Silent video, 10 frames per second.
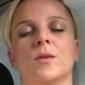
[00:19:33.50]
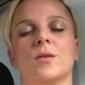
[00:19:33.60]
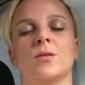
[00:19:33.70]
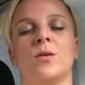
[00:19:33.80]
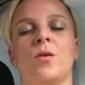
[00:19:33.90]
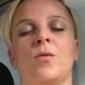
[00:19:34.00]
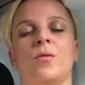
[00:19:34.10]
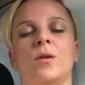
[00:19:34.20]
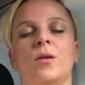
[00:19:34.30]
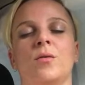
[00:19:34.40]

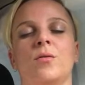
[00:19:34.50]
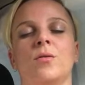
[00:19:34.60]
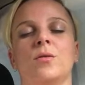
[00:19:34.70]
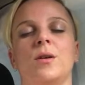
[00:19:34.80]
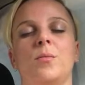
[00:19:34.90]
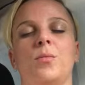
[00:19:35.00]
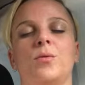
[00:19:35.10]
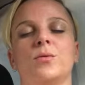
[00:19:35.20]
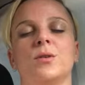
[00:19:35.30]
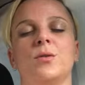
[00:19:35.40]
softening through your
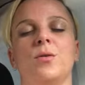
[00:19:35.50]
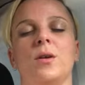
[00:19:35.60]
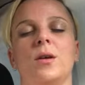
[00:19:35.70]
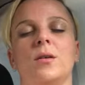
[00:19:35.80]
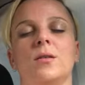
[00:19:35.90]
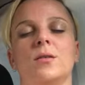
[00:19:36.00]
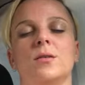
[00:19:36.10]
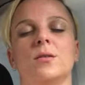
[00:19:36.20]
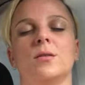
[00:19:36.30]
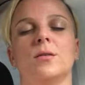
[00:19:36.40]
temples and your ears,
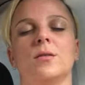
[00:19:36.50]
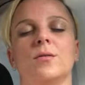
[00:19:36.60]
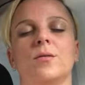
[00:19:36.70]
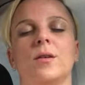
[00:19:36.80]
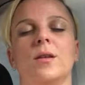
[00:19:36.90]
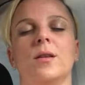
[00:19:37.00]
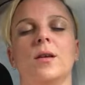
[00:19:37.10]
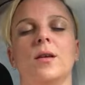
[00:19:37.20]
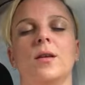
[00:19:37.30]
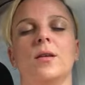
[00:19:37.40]
feeling
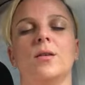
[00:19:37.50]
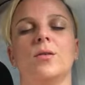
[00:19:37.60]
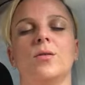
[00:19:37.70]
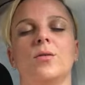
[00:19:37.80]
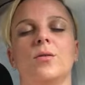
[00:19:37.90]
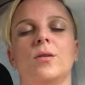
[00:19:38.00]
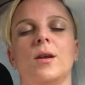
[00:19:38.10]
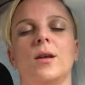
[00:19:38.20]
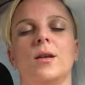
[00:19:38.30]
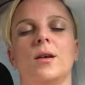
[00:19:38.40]
into the
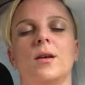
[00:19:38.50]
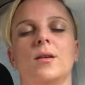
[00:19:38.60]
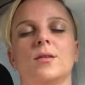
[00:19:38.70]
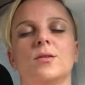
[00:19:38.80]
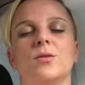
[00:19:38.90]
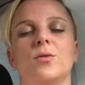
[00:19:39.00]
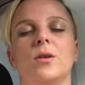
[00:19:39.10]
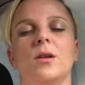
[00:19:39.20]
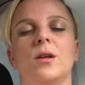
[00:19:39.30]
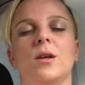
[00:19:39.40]
inner ears, your
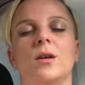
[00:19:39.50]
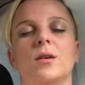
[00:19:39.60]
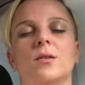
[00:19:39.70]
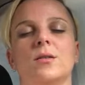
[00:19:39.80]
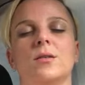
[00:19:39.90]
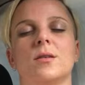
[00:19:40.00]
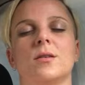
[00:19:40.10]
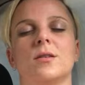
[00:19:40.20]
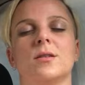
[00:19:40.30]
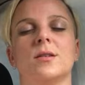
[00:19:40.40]
inner ears,
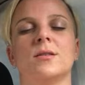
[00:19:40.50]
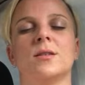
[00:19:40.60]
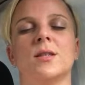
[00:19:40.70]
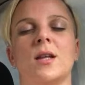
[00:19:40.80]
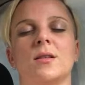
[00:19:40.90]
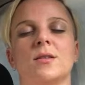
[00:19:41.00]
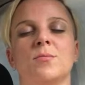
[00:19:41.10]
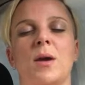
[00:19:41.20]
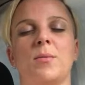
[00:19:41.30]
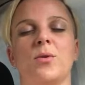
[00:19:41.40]
just as a sense,
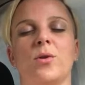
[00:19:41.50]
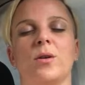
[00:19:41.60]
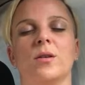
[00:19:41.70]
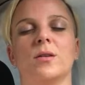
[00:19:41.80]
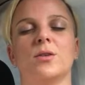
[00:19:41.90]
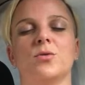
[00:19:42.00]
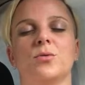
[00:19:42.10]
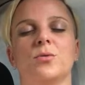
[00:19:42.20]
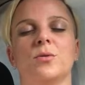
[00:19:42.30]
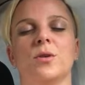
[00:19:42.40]
maybe not in a literal